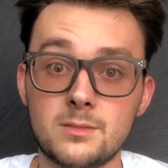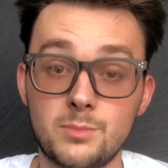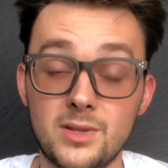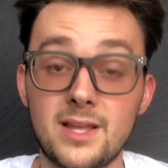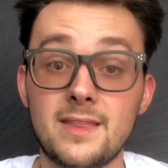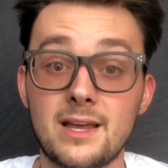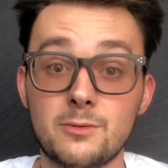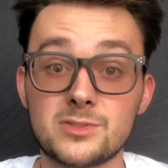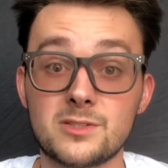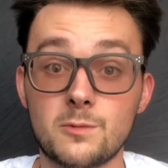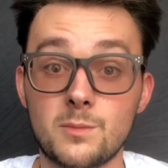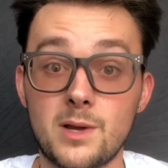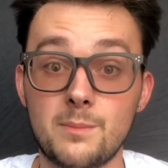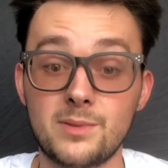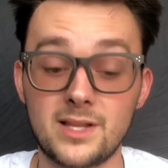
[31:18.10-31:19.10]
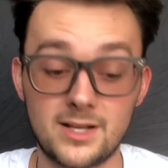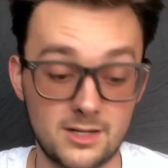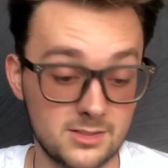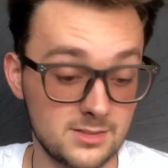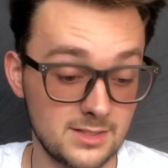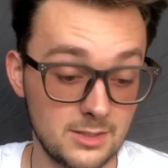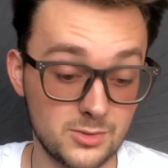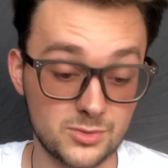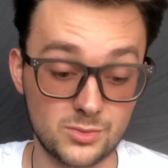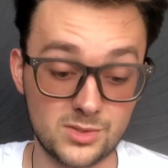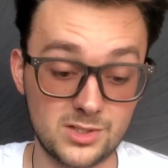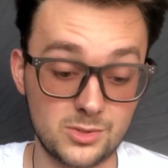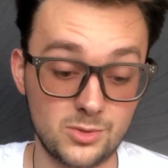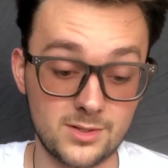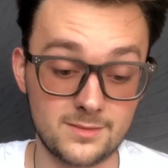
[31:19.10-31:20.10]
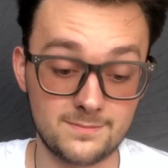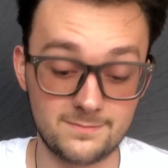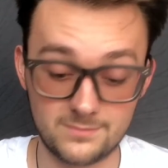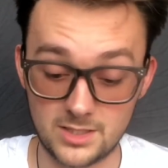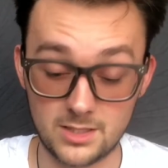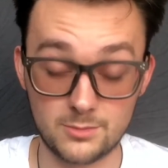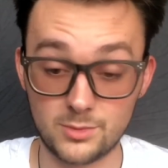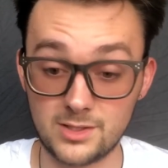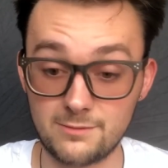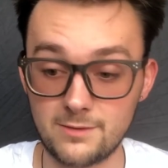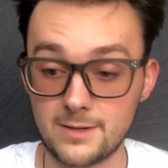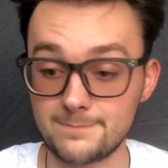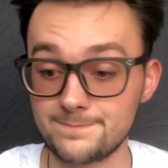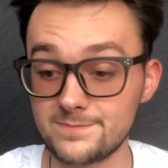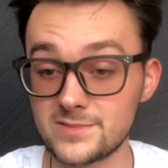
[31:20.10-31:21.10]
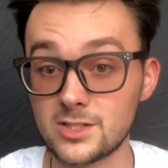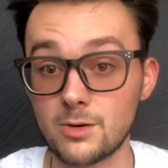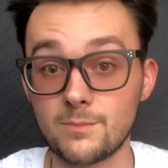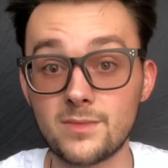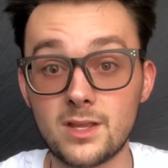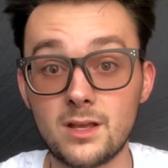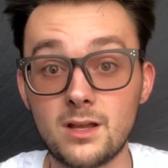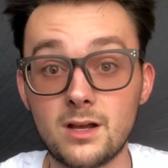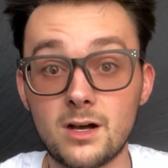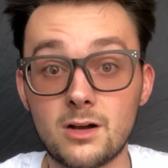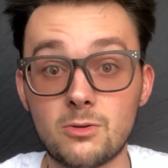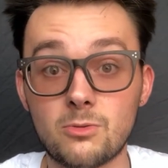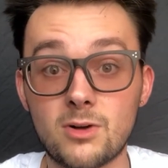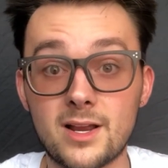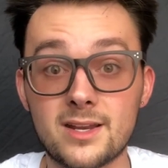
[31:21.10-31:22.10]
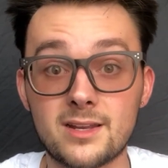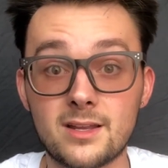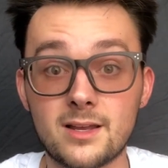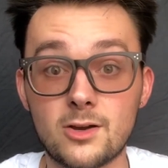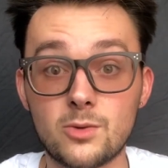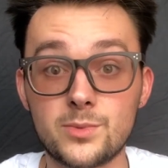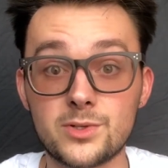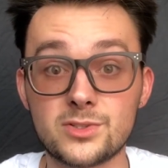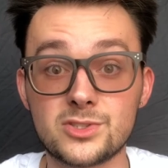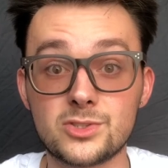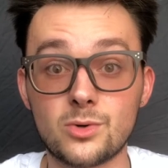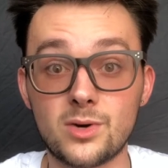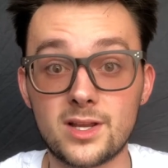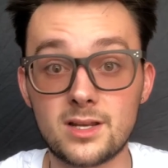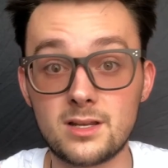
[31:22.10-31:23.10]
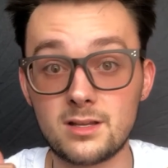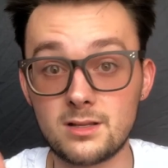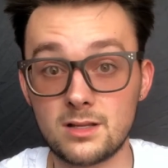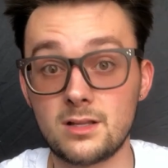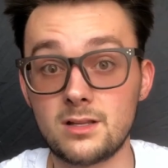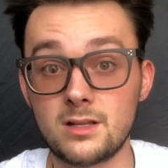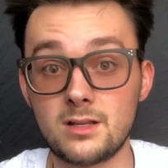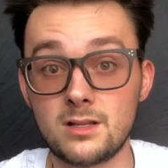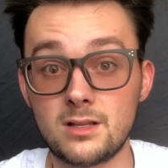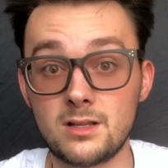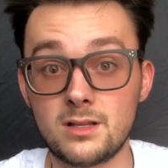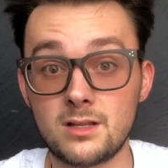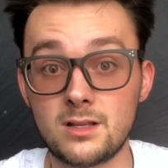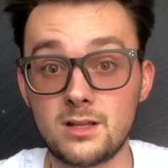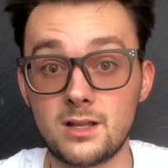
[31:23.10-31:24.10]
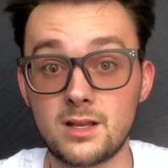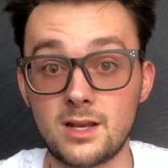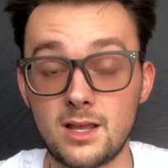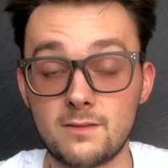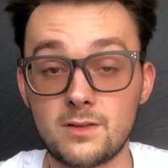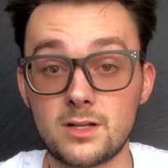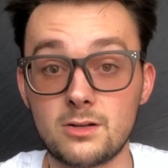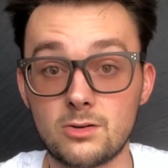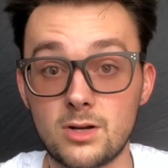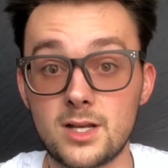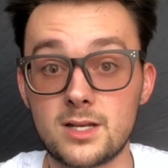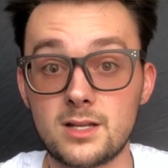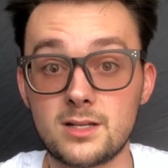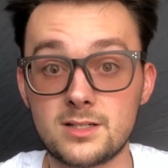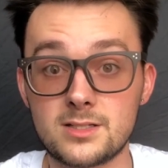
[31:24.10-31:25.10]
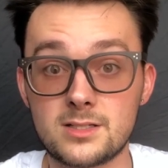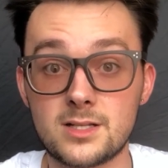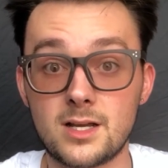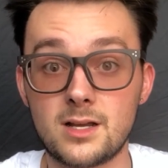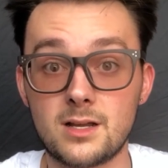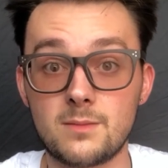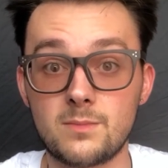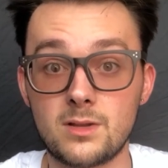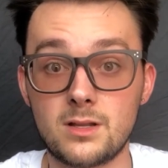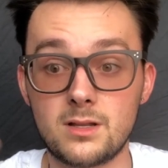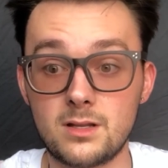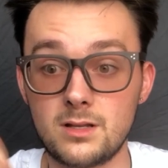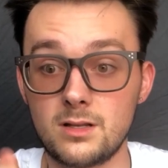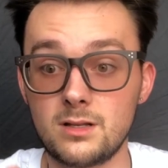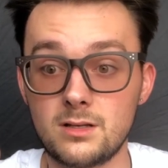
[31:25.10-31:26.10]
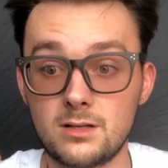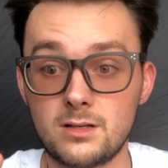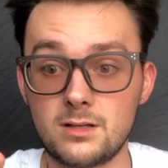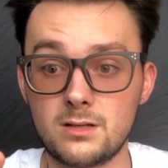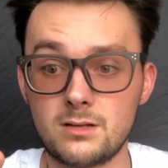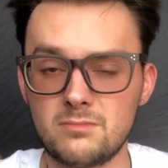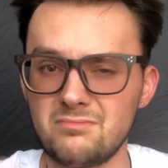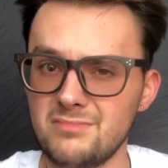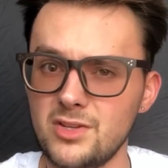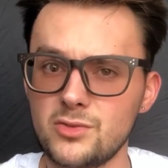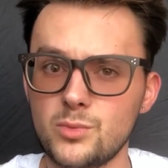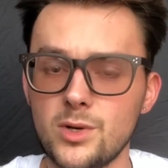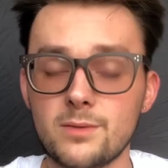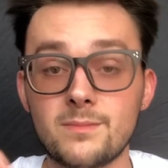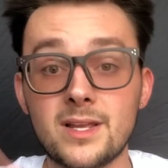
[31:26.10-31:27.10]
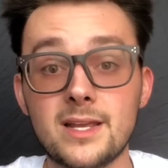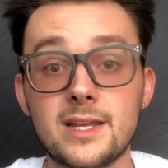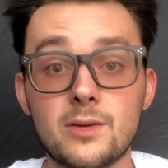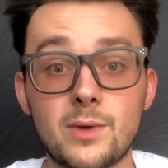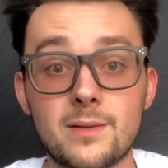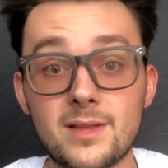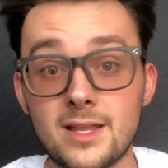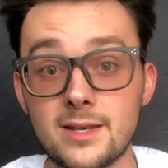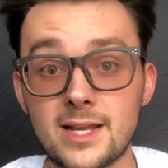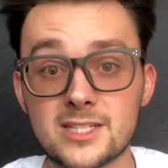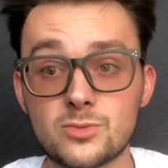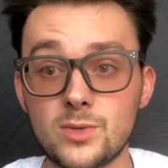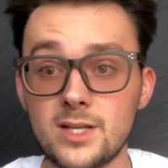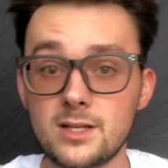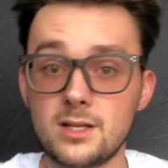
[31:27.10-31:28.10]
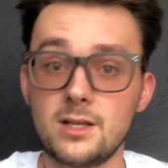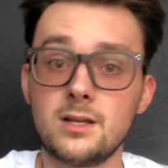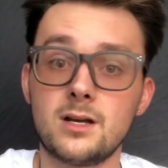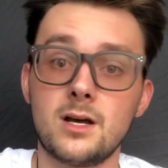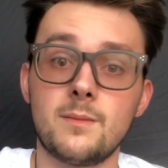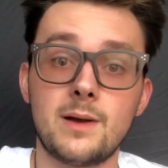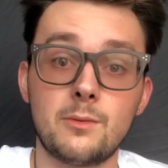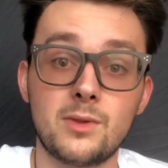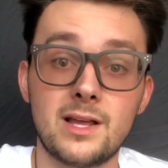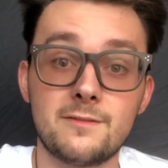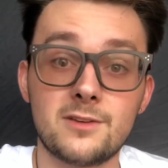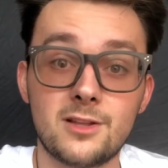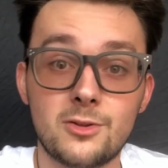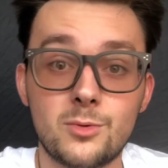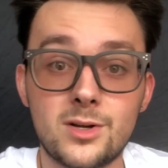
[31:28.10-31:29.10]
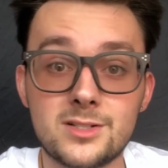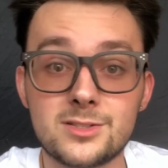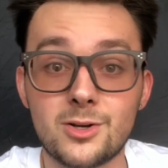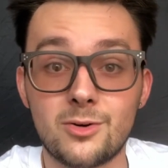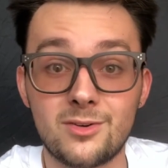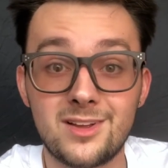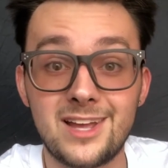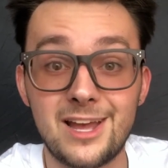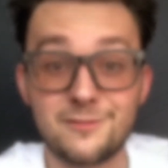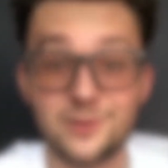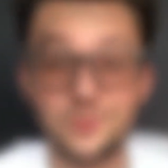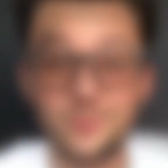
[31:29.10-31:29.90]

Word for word: play that with some of my players. That was really cool, really fun. So, all right, I hope you enjoyed and have a great time. That was weird. Anyway, next week, I will have another one, so have a